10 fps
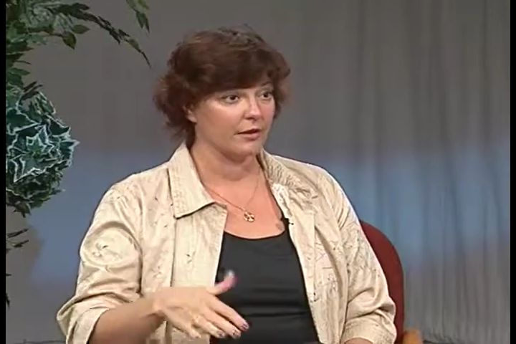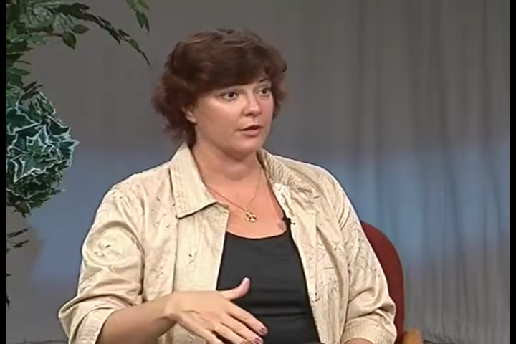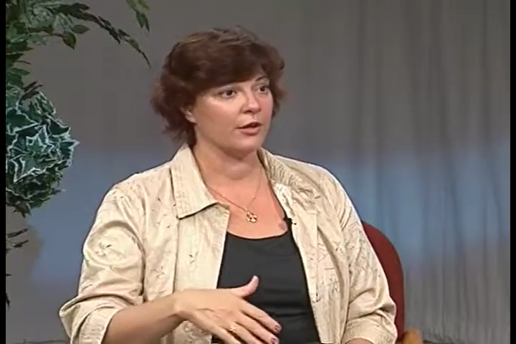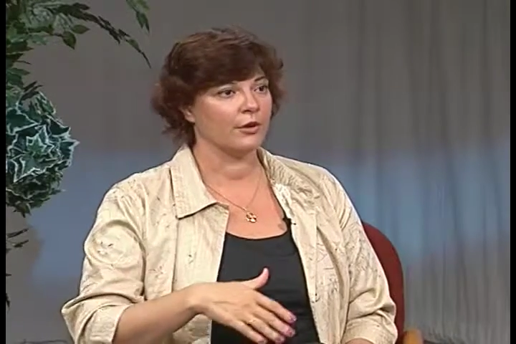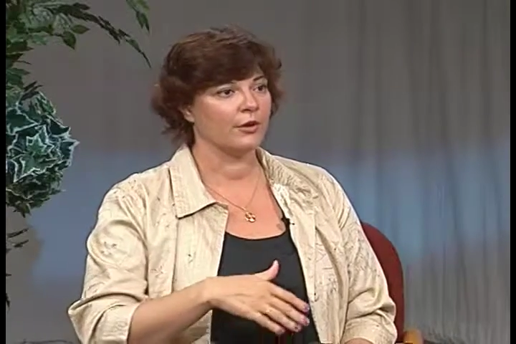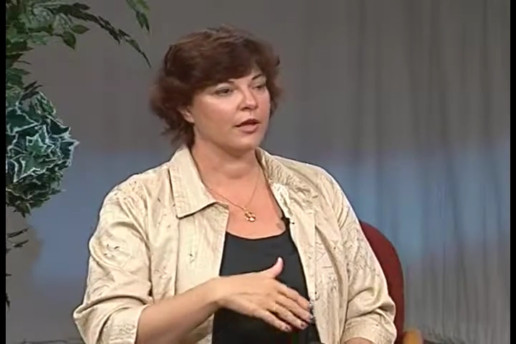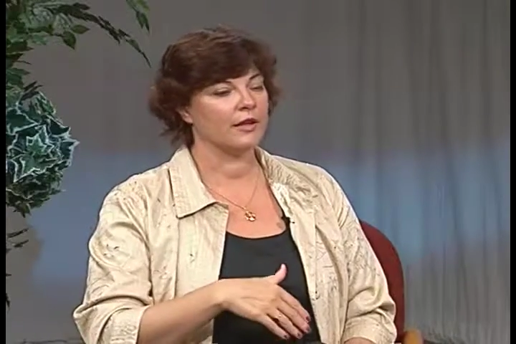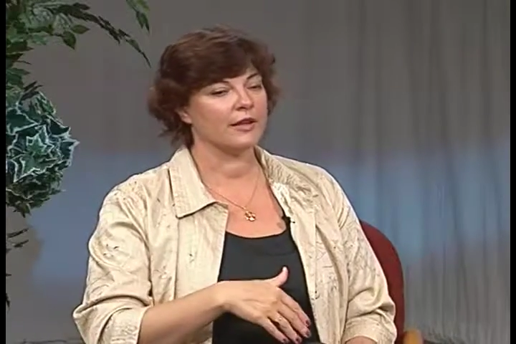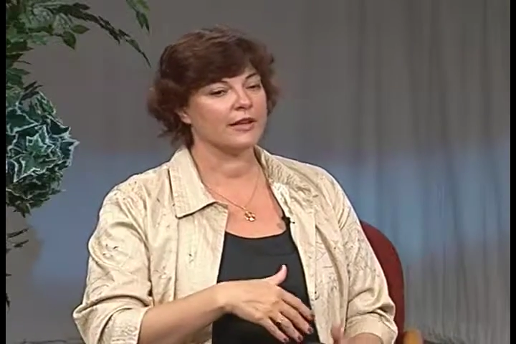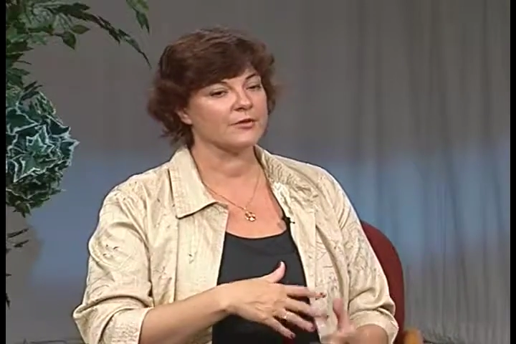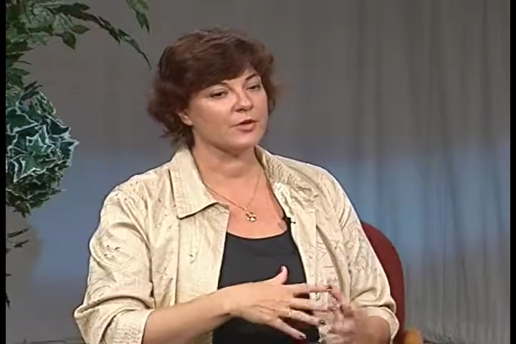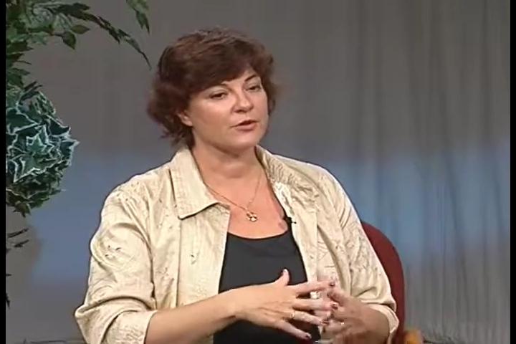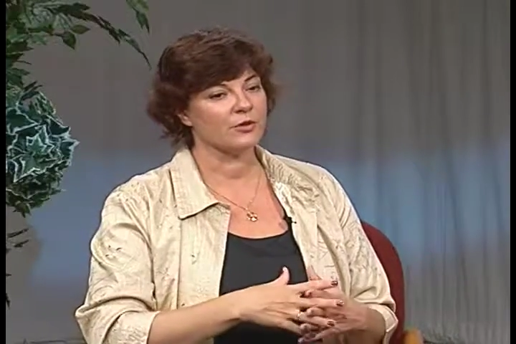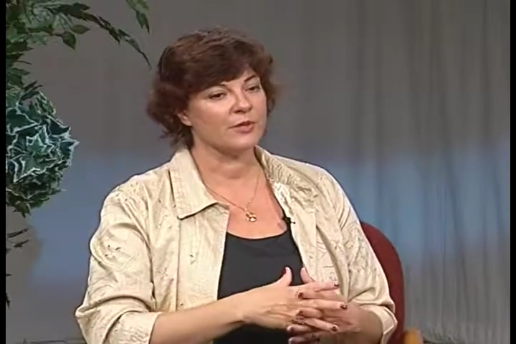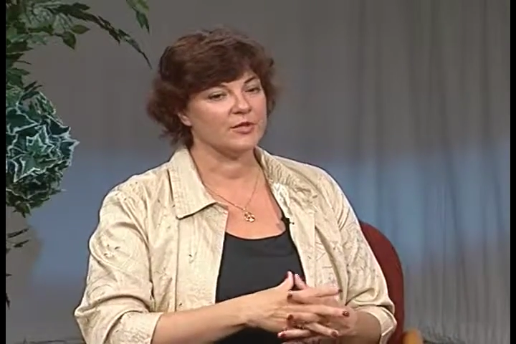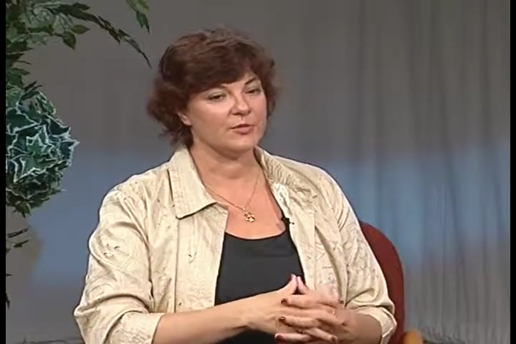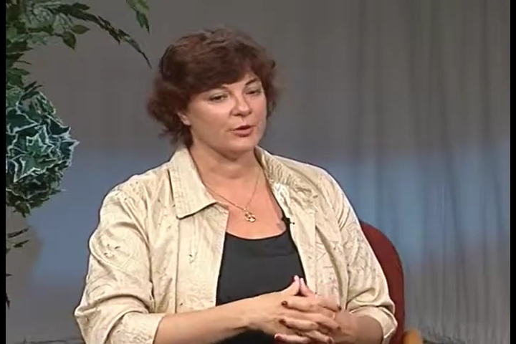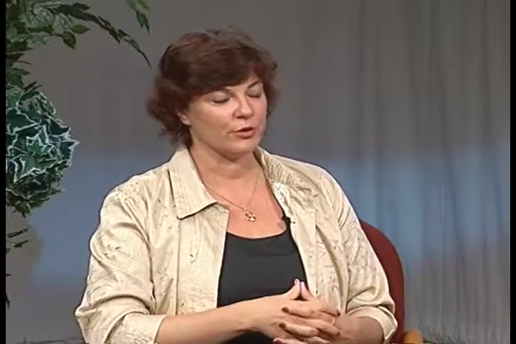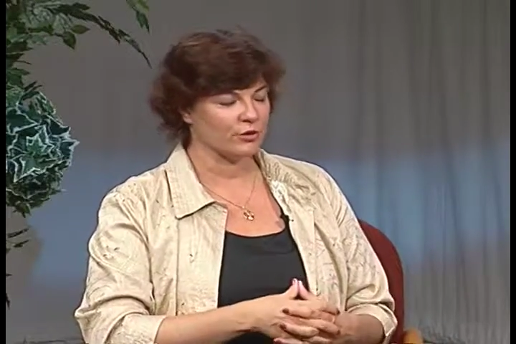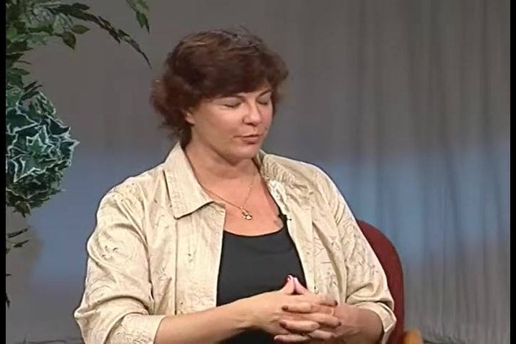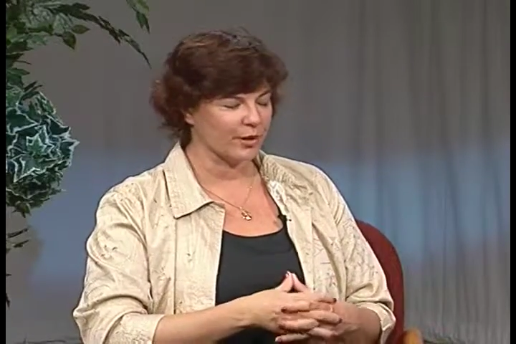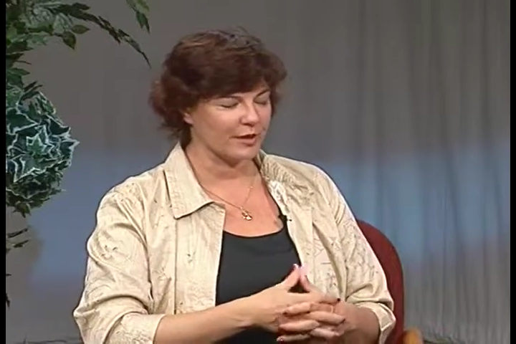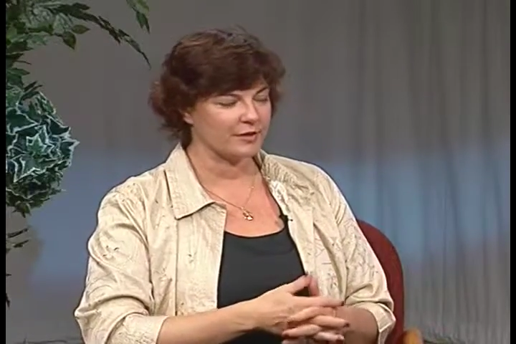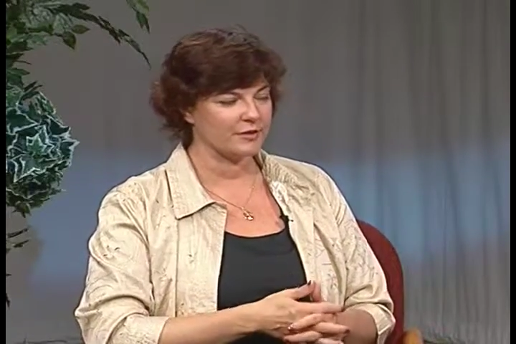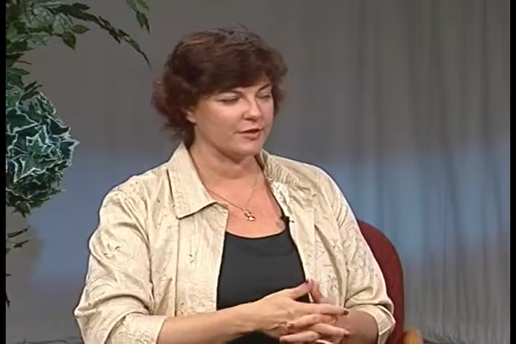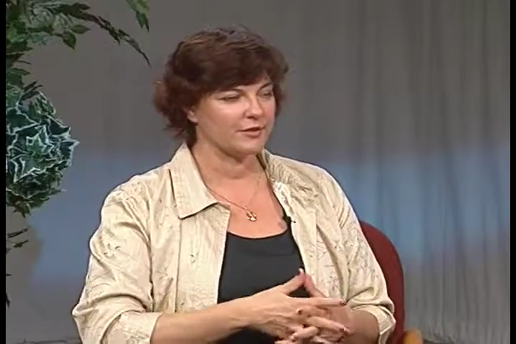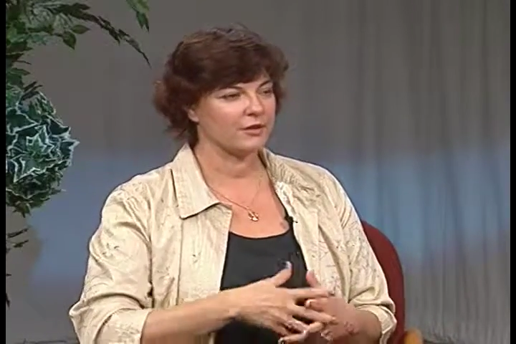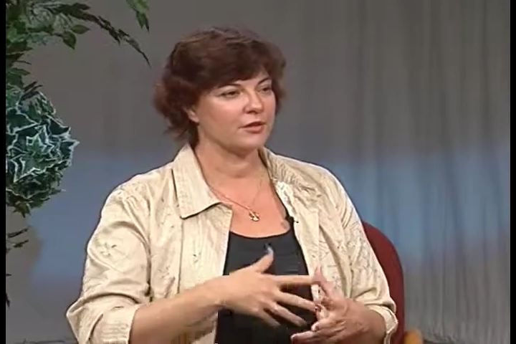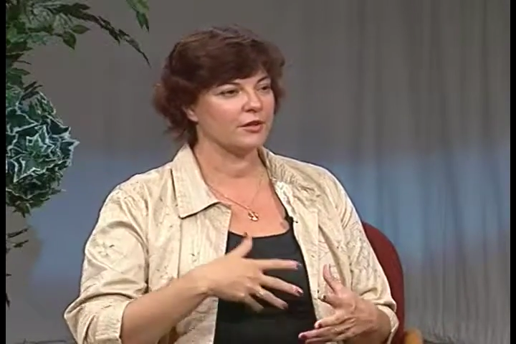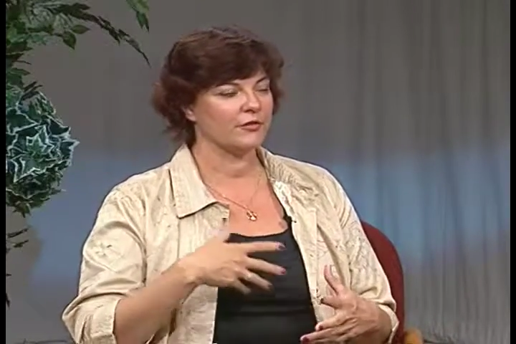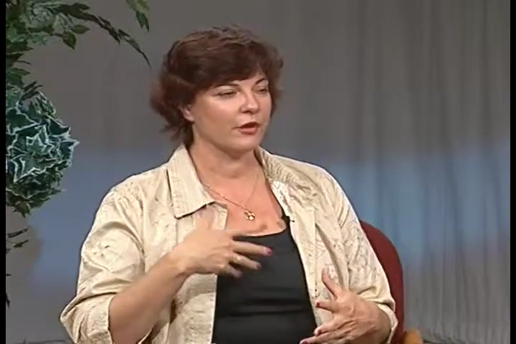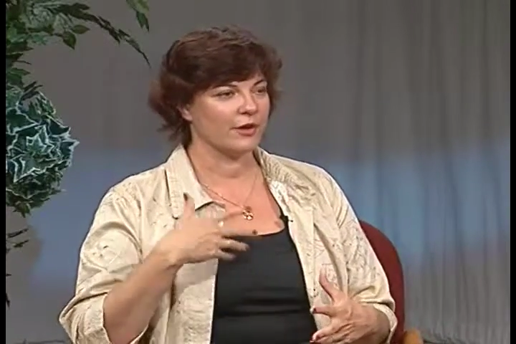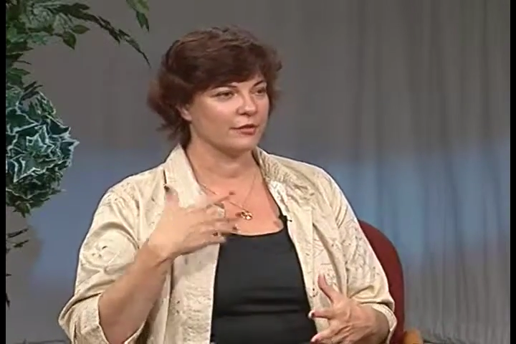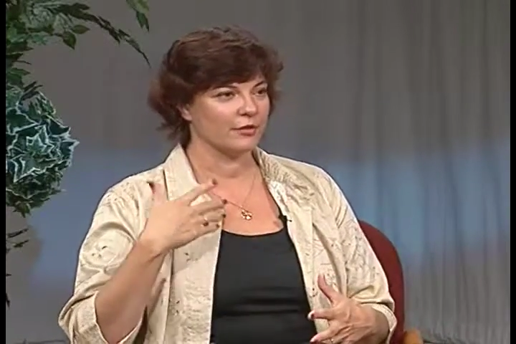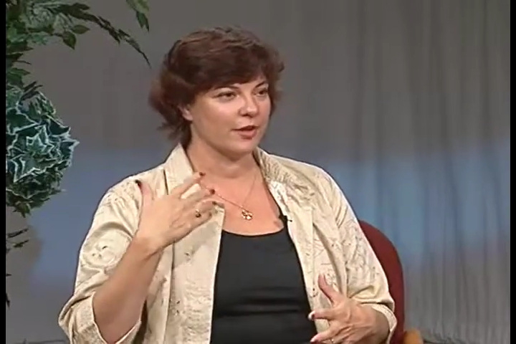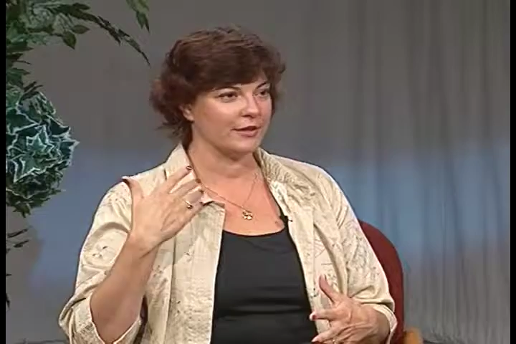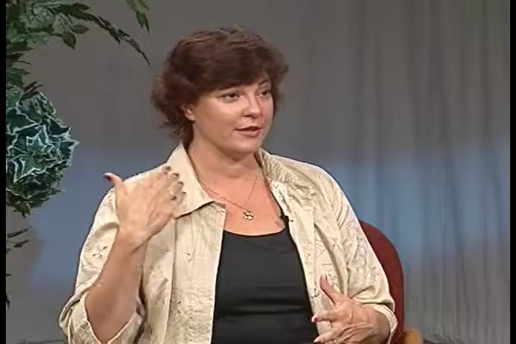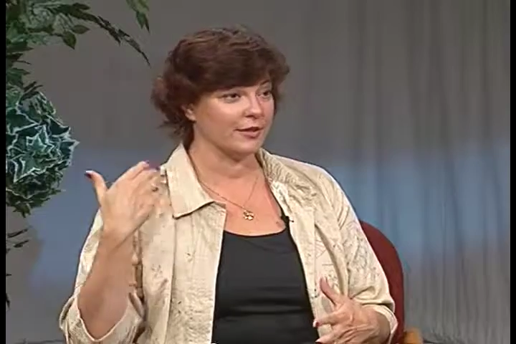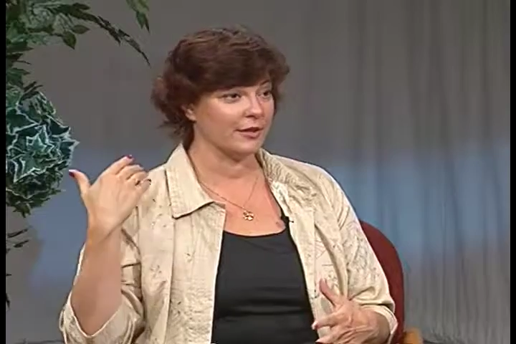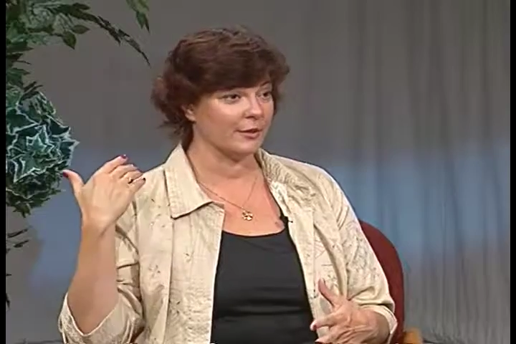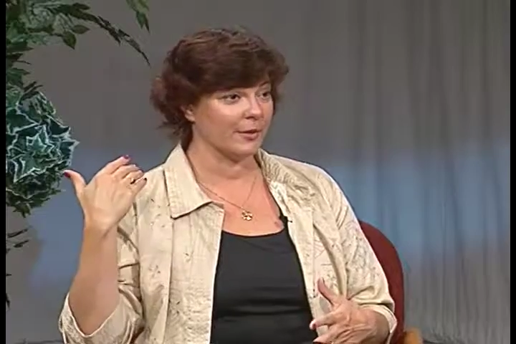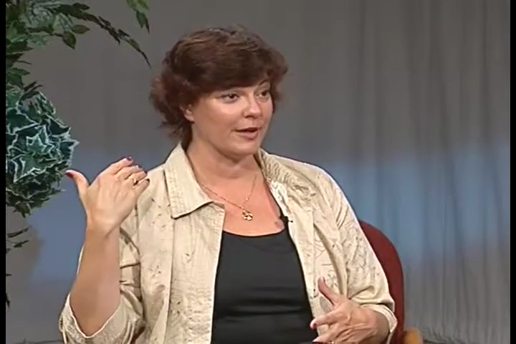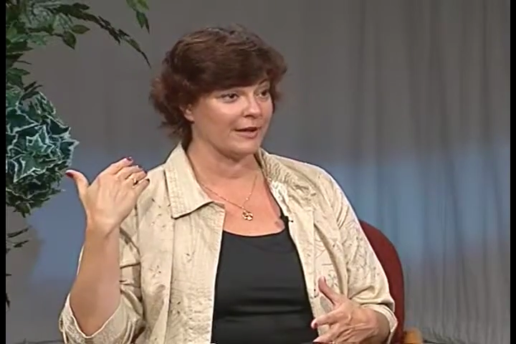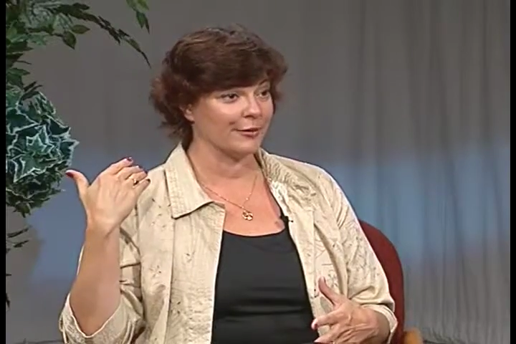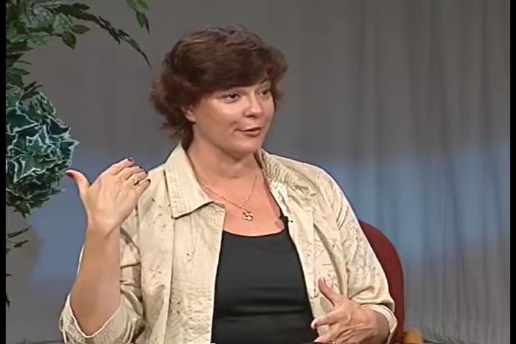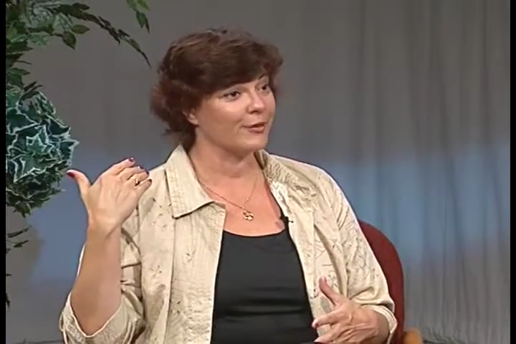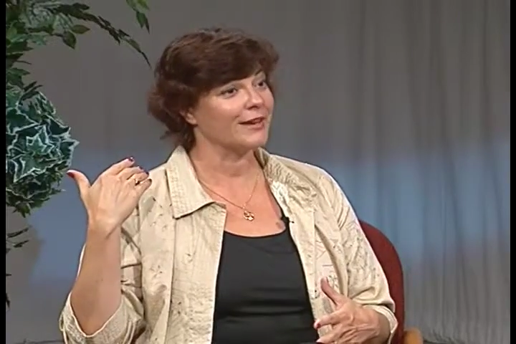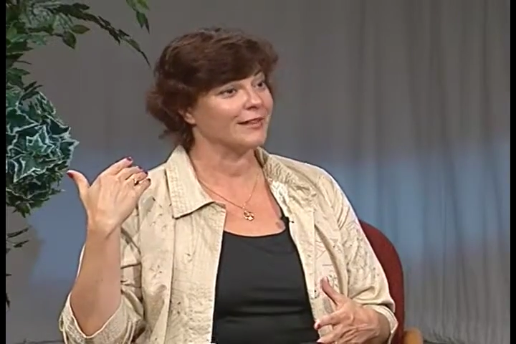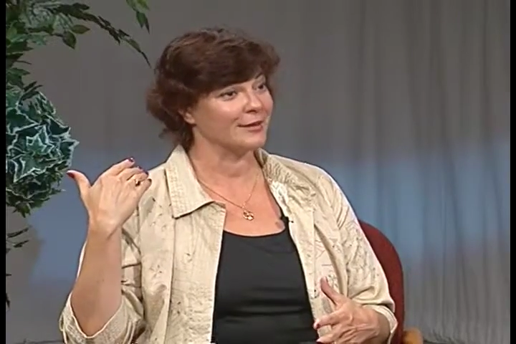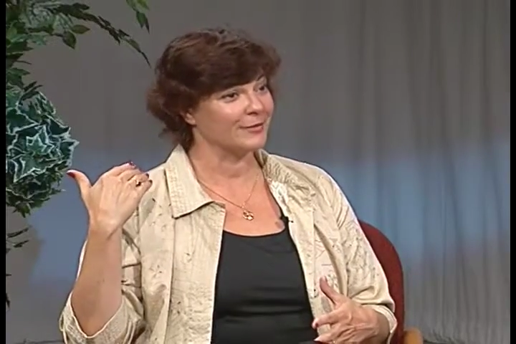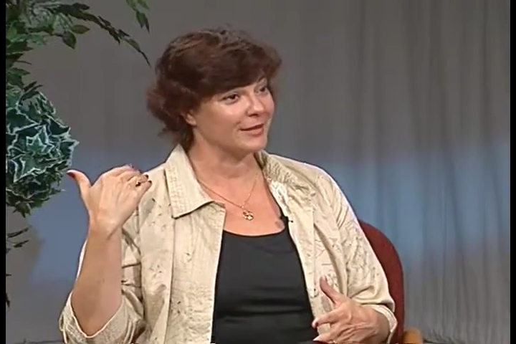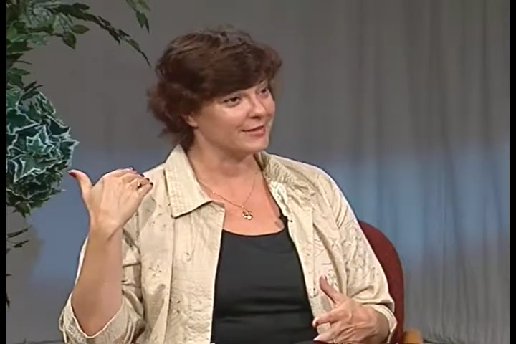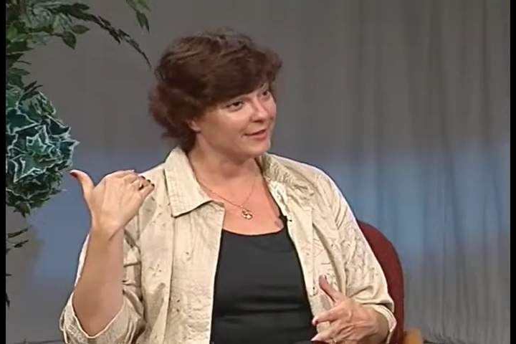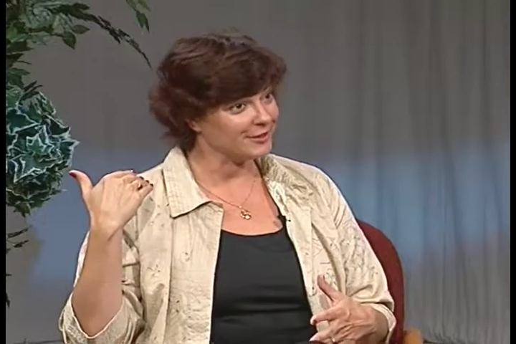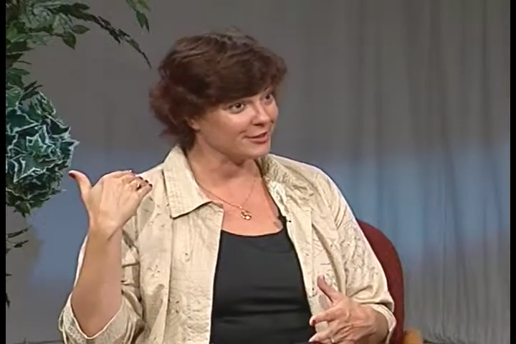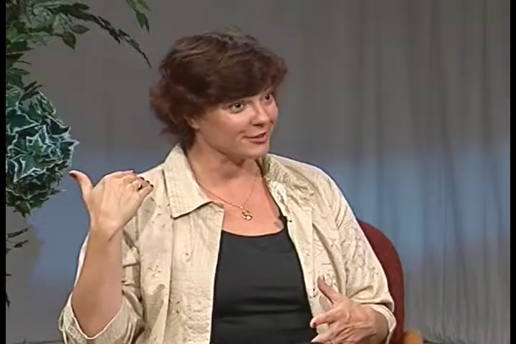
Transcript: You know, and that's why so many spiritual practices involve trying to get the mind out of the way, like meditation.